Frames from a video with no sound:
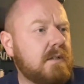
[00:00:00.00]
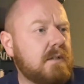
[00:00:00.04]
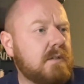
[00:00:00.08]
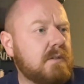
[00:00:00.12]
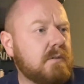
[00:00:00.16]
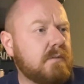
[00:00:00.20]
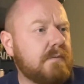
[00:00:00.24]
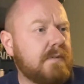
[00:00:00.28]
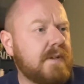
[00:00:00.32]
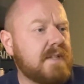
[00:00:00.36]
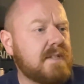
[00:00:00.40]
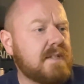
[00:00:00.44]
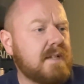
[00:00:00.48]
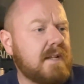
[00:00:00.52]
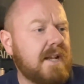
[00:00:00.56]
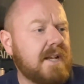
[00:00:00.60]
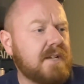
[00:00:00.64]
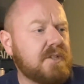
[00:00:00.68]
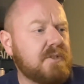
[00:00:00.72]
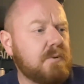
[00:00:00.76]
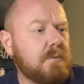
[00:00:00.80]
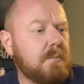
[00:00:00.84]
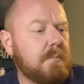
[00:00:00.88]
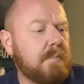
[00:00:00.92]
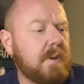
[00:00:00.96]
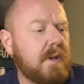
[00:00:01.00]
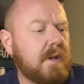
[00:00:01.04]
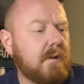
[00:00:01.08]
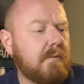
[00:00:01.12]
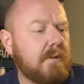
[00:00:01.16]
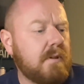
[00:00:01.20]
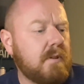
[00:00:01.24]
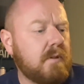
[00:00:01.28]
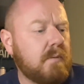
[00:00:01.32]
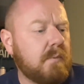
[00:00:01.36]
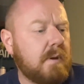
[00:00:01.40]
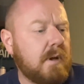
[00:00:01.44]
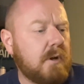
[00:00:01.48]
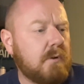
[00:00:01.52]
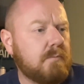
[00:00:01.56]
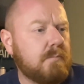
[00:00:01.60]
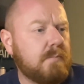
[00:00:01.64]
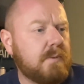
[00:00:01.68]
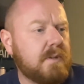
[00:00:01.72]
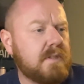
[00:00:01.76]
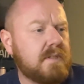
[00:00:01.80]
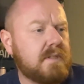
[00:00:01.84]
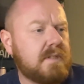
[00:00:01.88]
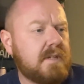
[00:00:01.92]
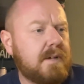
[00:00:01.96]
of international beer in the world,
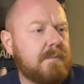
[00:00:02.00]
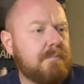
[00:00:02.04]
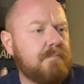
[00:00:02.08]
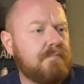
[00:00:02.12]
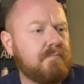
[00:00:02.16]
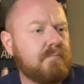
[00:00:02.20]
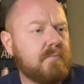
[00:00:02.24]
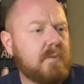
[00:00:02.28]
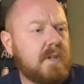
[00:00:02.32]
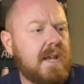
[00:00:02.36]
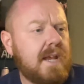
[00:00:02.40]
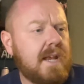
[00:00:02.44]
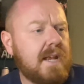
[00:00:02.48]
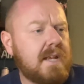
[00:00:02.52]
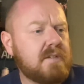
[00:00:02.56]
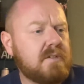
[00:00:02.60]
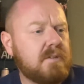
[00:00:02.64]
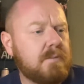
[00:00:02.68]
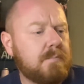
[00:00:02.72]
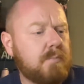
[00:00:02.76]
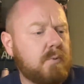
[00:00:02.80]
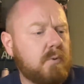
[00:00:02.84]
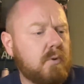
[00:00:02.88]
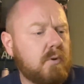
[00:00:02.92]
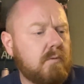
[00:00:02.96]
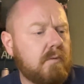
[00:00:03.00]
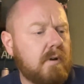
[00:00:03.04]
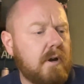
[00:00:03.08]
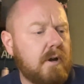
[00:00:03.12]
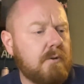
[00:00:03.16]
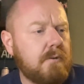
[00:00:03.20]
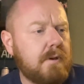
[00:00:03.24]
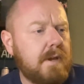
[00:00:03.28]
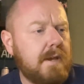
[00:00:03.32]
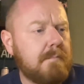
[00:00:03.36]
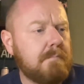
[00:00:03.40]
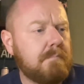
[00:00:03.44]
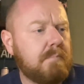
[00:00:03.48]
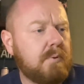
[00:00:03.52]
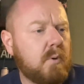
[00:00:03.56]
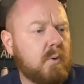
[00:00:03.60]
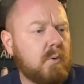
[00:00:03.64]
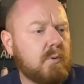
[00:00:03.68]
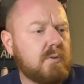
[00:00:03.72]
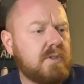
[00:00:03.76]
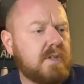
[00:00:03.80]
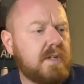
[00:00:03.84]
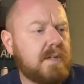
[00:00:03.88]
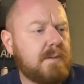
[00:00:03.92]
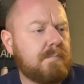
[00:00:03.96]
but Sapporo,
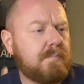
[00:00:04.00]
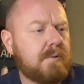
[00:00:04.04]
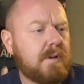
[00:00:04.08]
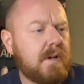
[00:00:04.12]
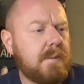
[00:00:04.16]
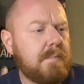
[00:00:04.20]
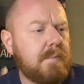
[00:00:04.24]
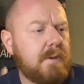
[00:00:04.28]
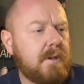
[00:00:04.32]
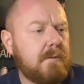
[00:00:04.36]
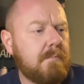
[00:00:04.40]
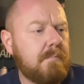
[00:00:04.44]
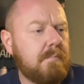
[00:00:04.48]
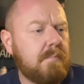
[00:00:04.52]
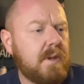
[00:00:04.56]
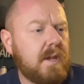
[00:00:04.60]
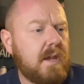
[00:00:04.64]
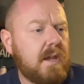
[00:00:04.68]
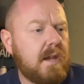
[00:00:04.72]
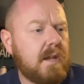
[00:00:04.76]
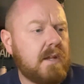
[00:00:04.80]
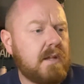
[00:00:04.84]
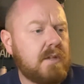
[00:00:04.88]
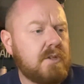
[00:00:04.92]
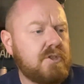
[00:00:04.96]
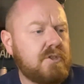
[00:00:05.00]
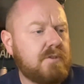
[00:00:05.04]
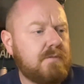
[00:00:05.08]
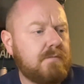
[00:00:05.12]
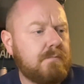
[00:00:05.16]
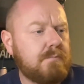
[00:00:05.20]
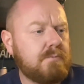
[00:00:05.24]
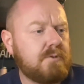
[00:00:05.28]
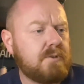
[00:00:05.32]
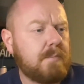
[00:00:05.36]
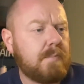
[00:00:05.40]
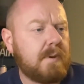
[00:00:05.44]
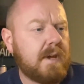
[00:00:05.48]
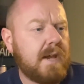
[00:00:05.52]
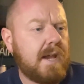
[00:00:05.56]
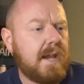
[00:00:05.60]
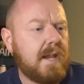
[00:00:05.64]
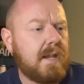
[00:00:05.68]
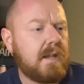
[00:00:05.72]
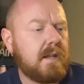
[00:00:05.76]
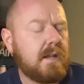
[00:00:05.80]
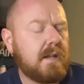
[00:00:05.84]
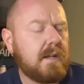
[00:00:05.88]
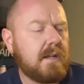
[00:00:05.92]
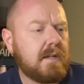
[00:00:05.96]
imported premium beer from
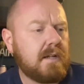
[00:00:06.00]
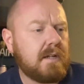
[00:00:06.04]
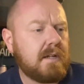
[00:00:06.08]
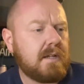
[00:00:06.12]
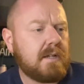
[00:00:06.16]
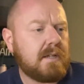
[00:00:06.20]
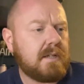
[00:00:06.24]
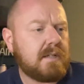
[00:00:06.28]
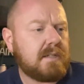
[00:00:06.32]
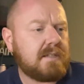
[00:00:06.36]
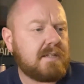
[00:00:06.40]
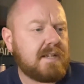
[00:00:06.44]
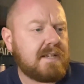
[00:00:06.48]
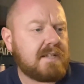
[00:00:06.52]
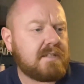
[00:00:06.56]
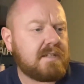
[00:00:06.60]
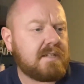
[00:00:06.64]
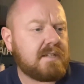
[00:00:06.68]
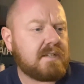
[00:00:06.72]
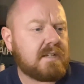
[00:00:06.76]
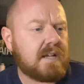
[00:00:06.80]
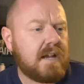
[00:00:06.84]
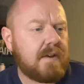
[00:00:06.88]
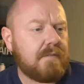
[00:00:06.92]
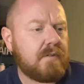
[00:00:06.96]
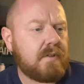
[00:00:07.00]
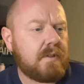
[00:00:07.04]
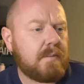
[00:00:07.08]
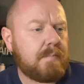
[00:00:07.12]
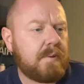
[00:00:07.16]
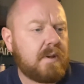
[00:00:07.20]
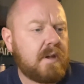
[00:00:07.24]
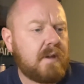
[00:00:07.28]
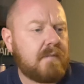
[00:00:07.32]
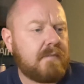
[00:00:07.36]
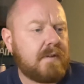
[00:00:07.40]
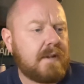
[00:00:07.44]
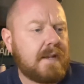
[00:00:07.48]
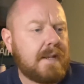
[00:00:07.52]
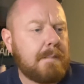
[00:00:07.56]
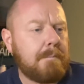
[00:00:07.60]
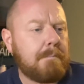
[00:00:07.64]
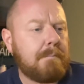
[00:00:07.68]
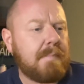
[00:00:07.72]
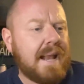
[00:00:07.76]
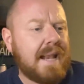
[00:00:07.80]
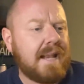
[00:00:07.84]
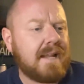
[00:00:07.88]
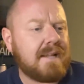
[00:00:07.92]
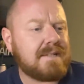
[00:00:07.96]
Japan, says discover the perfectly
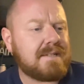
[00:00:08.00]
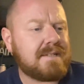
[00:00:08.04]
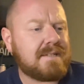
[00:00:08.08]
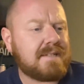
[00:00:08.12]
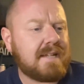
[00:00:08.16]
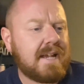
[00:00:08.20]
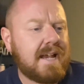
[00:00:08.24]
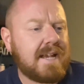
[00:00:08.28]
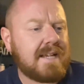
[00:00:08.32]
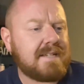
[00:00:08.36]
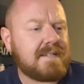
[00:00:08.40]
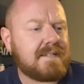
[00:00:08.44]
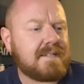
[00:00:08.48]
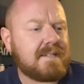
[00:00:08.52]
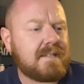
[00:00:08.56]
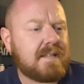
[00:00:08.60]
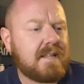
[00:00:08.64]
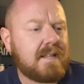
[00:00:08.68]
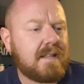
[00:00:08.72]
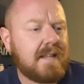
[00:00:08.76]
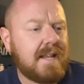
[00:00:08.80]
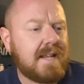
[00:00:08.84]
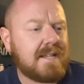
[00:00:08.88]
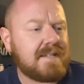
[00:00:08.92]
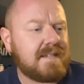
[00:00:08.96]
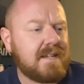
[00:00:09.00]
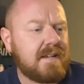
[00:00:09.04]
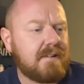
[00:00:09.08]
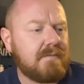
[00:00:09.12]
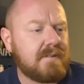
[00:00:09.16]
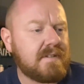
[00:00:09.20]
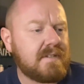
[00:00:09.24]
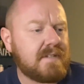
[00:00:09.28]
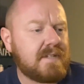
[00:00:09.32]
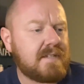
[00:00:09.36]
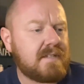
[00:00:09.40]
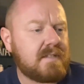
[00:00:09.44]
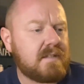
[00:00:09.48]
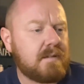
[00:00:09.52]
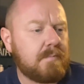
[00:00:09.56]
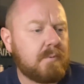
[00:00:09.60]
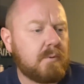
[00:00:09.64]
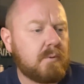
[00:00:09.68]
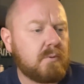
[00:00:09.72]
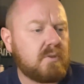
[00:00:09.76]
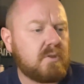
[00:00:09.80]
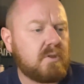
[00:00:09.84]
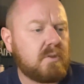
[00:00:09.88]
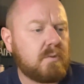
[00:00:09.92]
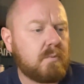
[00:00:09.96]
balanced taste that's
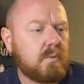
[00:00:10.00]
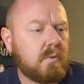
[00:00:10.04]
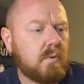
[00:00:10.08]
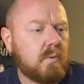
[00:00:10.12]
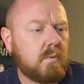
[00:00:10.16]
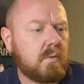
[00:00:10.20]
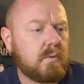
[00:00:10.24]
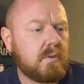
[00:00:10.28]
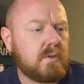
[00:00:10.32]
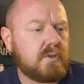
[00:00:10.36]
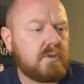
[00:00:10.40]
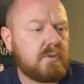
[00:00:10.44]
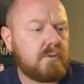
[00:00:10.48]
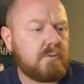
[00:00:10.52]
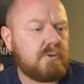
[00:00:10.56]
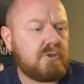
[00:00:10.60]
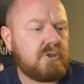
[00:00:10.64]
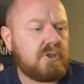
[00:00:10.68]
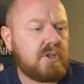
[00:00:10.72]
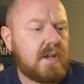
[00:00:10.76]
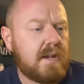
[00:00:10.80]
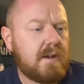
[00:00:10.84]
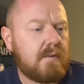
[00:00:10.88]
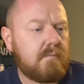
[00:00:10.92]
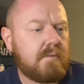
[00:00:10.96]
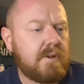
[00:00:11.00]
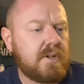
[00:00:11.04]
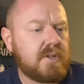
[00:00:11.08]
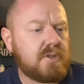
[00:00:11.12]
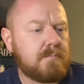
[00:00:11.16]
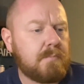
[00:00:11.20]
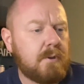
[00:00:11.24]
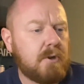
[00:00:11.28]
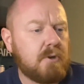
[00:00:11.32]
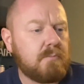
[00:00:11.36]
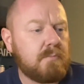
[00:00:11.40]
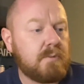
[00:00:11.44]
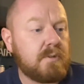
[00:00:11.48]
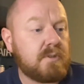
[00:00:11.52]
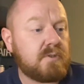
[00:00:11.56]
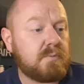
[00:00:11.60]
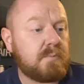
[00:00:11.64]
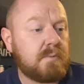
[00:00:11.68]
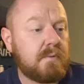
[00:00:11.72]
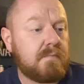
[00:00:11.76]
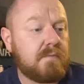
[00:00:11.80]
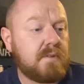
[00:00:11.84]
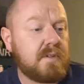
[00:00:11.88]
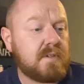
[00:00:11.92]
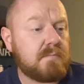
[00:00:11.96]
irresistible to all as you share rich moments
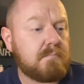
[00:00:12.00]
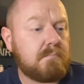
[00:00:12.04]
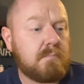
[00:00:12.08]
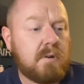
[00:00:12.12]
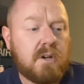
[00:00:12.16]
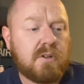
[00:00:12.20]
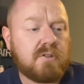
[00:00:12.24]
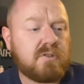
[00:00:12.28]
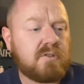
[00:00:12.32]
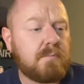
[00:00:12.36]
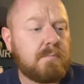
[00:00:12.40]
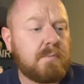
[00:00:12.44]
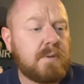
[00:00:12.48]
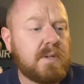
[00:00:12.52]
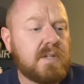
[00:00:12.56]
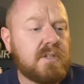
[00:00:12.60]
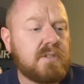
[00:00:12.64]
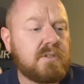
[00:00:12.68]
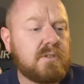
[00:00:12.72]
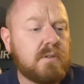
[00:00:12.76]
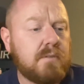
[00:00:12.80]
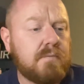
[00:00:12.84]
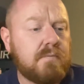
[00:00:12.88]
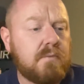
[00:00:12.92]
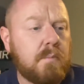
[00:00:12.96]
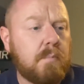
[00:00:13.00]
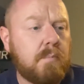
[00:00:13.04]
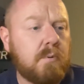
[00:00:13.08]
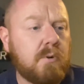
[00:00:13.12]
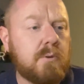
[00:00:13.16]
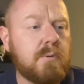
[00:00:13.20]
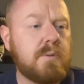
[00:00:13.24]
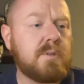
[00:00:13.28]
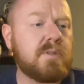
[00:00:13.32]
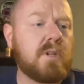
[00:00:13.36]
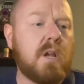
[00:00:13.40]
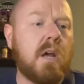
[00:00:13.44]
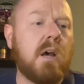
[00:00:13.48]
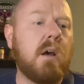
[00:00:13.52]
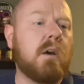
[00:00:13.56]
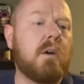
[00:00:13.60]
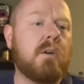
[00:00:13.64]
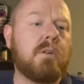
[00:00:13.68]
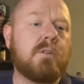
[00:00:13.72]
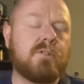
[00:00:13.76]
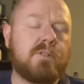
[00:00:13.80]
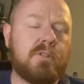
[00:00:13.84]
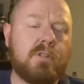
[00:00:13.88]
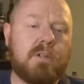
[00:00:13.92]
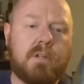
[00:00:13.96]
with this masterpiece of the brewer's
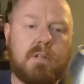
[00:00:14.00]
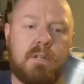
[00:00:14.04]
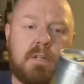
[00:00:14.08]
art.